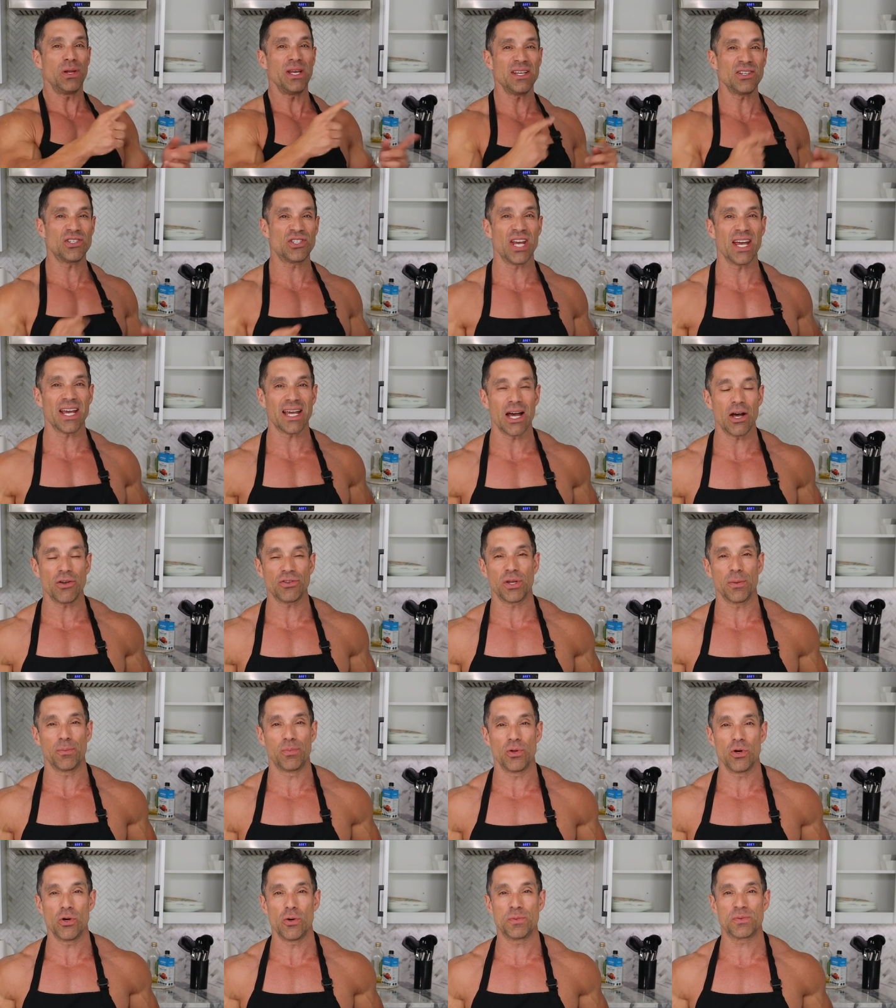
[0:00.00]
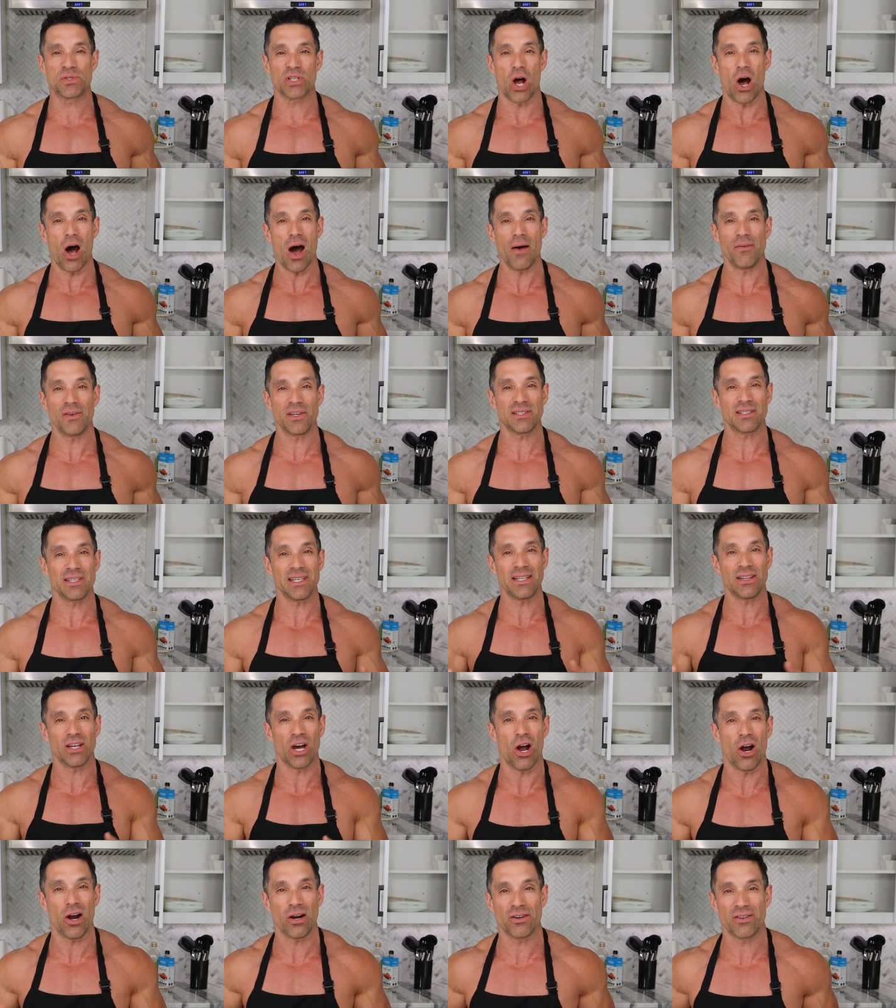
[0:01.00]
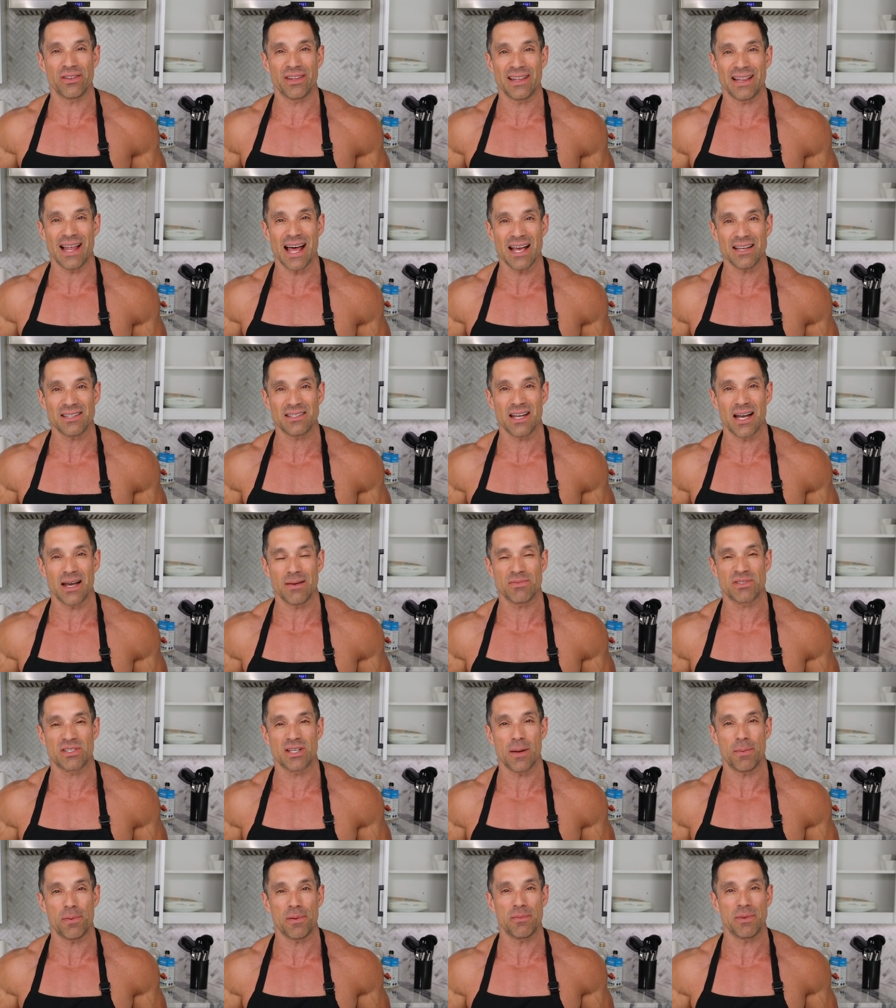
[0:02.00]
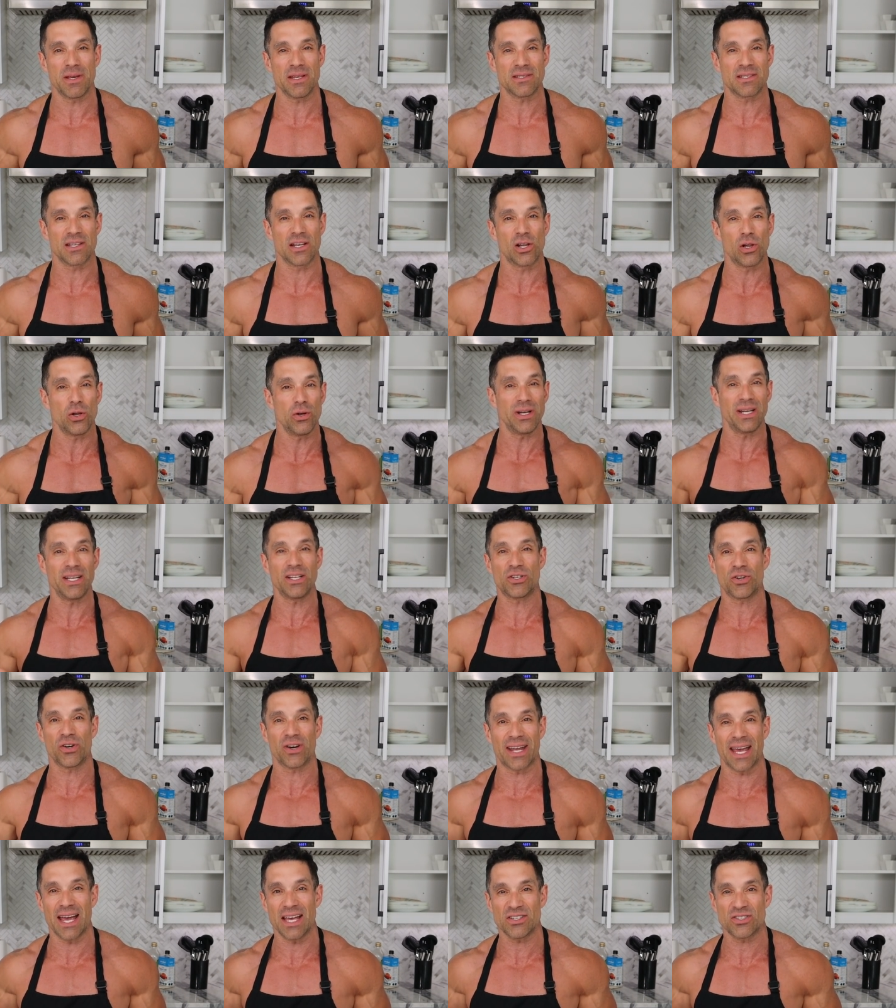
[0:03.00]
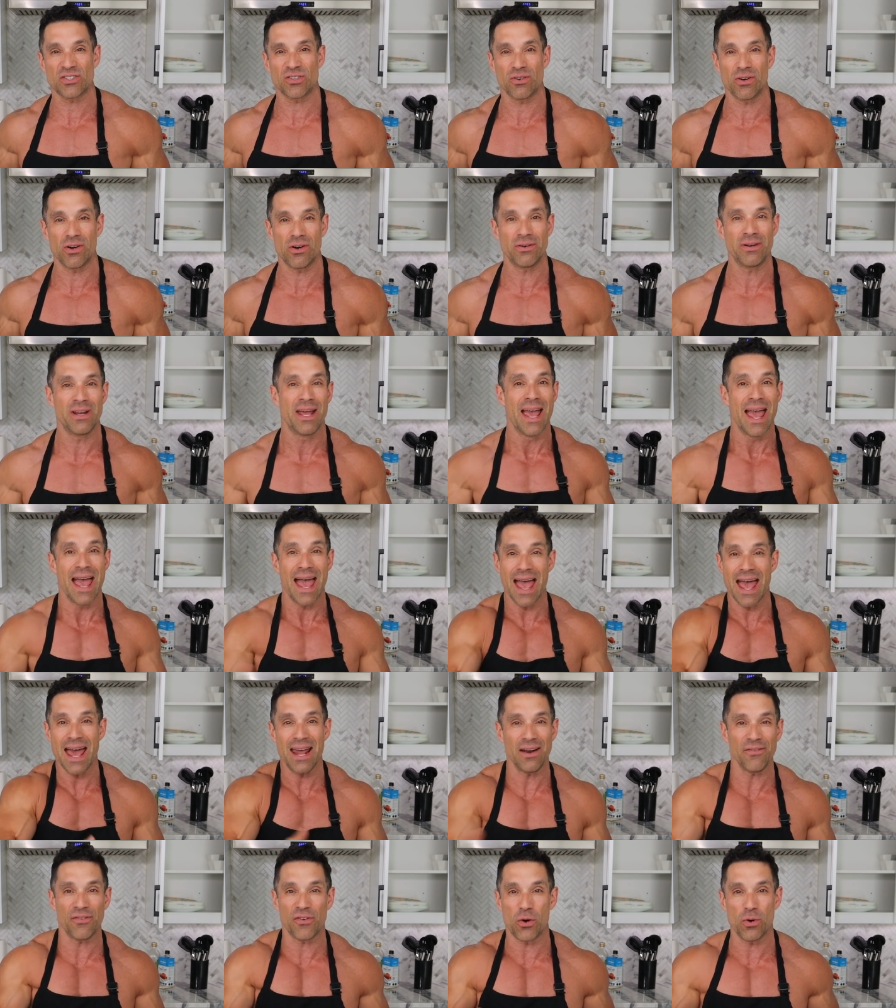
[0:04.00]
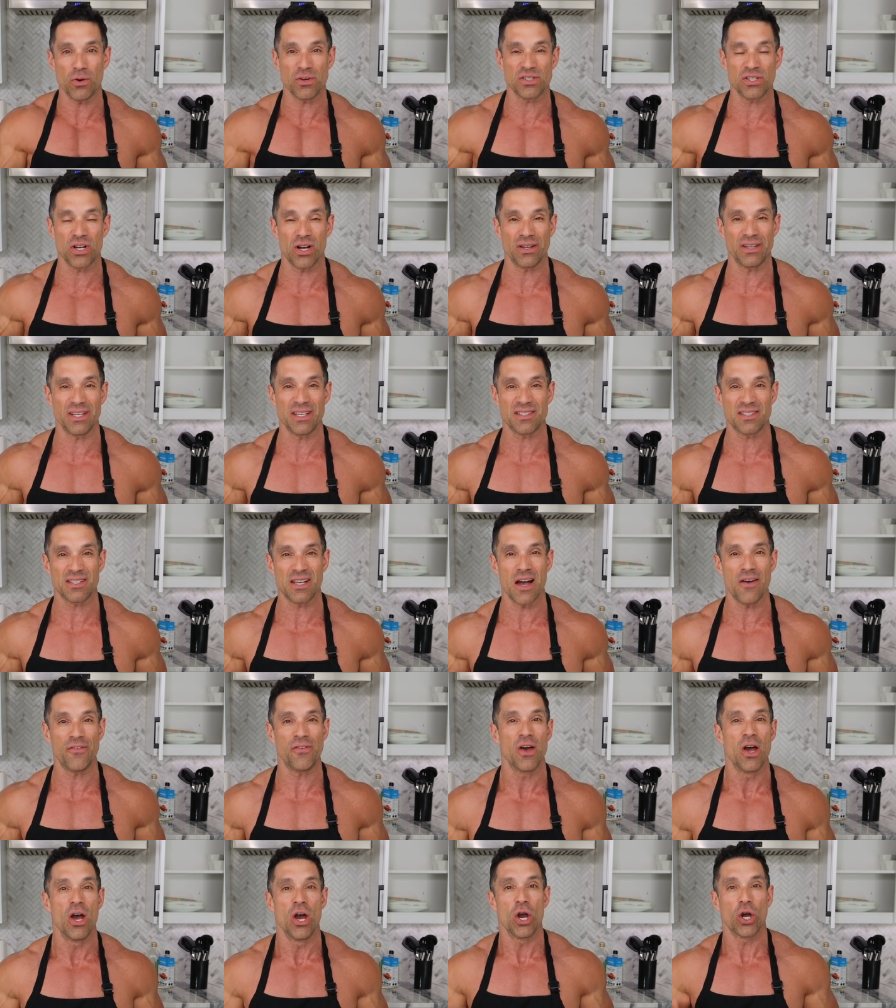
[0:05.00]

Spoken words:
Please check out the bloops. Obviously, the harder than last time supplements, including Turkesterone. And of course, all this stuff.